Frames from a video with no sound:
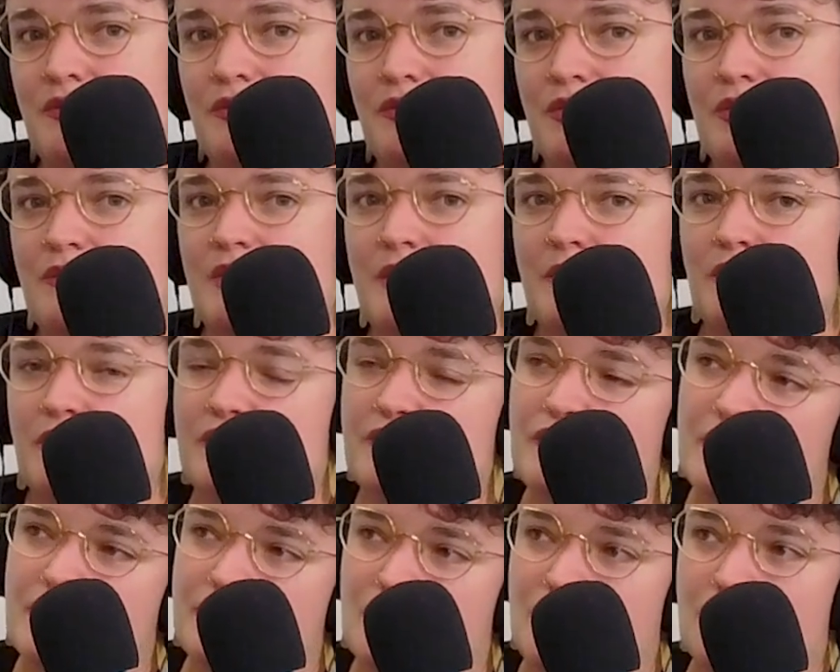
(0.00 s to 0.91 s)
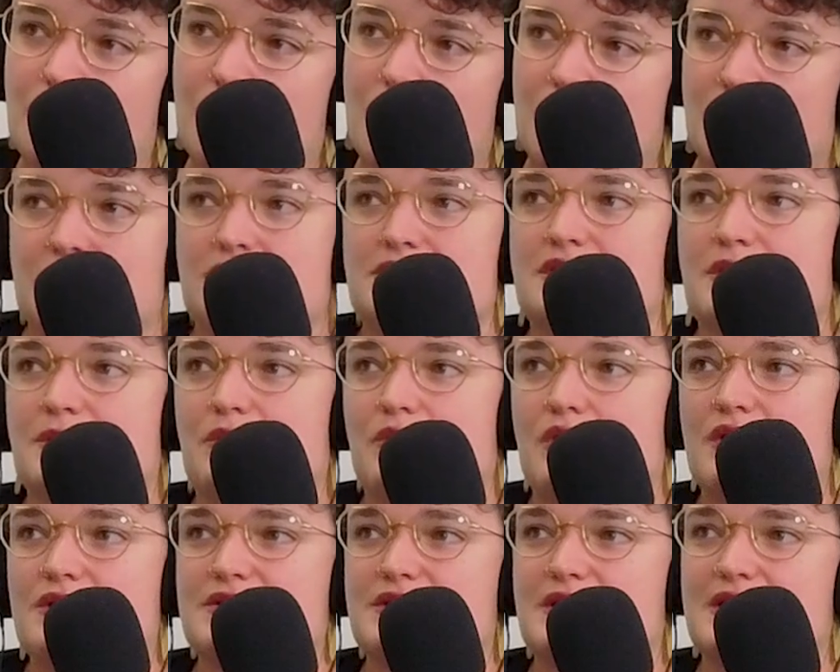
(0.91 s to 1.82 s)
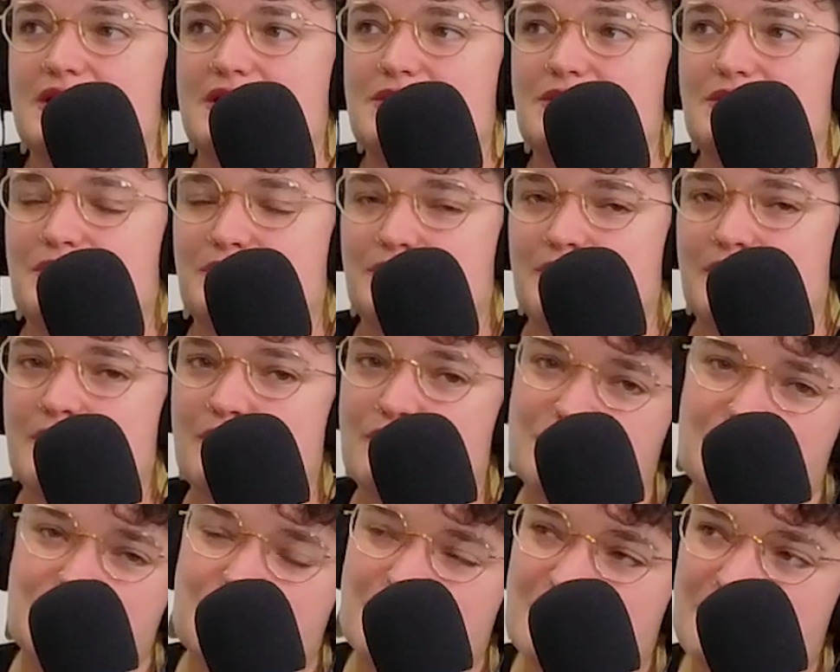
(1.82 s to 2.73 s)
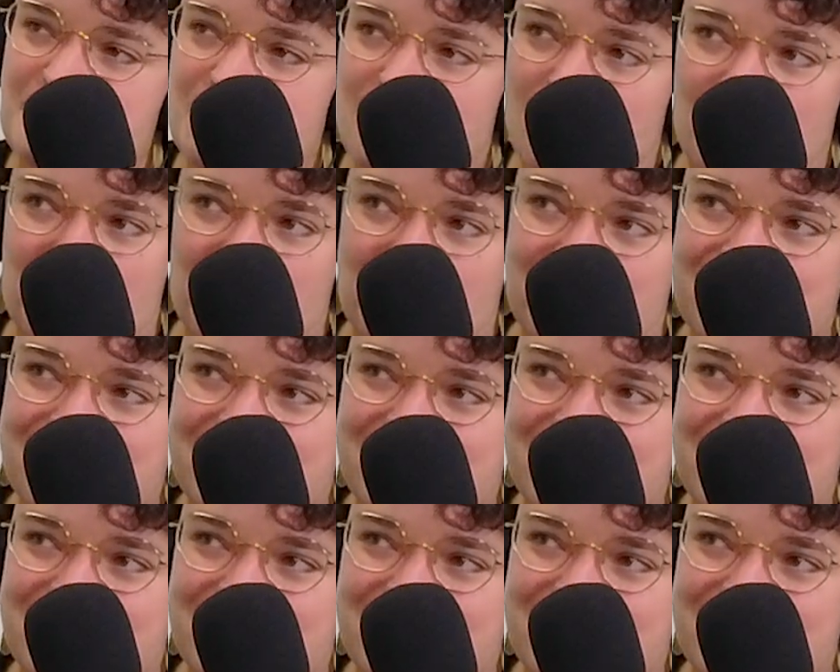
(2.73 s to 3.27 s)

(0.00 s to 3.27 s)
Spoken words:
when people feel like they're bought into the process. people just want to be heard.